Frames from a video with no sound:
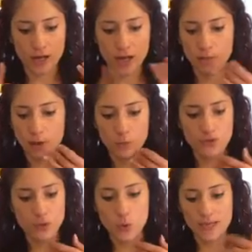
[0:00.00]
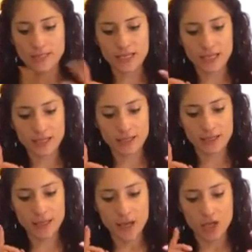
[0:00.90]
come up with new
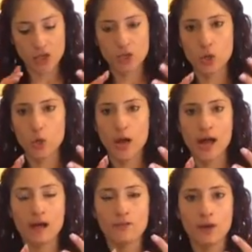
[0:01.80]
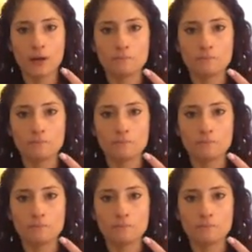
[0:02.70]
ideas, have